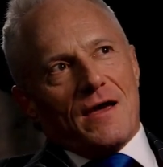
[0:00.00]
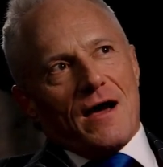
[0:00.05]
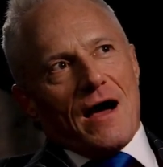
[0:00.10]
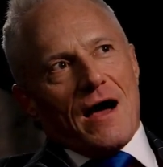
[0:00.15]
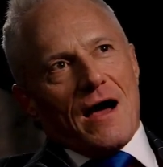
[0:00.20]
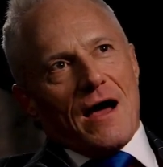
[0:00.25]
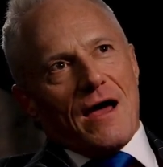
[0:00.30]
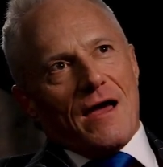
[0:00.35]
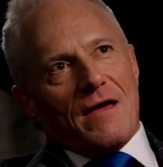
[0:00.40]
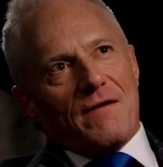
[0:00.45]

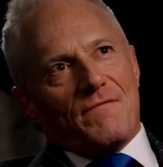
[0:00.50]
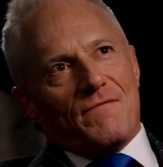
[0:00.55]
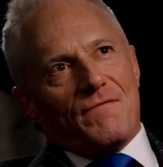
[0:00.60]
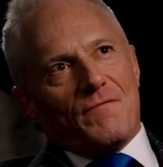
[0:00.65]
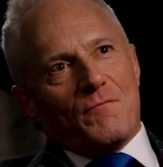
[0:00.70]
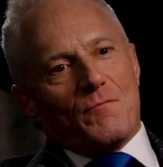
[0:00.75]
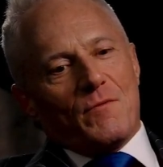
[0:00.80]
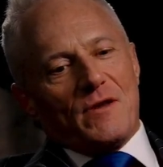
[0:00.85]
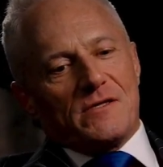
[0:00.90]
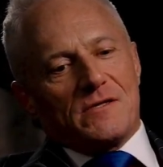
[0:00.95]
I've
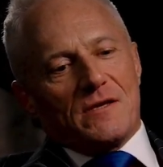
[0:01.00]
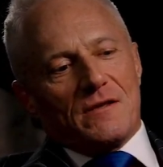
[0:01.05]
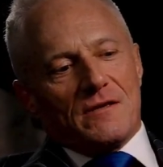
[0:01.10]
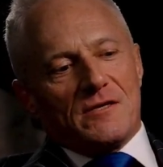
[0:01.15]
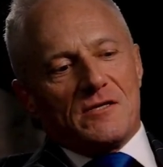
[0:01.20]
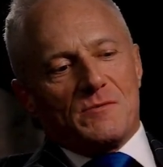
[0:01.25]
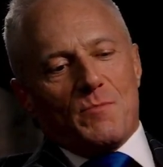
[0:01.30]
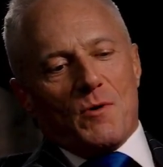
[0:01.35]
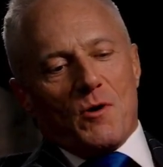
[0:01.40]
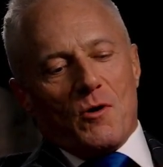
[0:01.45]
recently
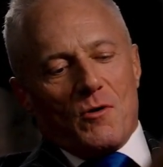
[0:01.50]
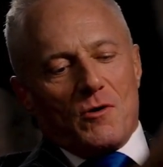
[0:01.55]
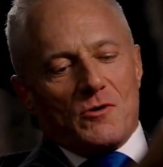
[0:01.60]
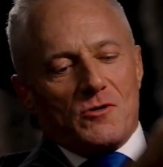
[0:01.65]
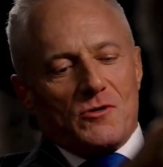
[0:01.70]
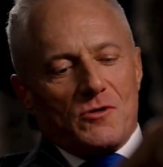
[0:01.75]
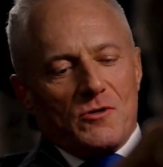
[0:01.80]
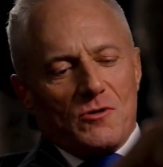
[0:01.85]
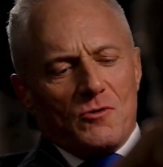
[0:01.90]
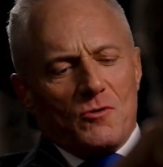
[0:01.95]
spoke
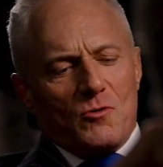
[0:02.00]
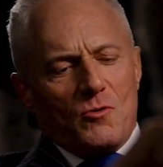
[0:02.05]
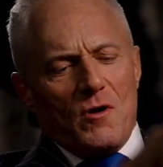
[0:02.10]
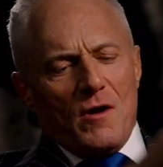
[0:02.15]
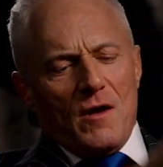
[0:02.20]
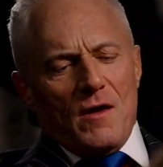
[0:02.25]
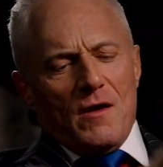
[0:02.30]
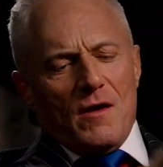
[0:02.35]
to,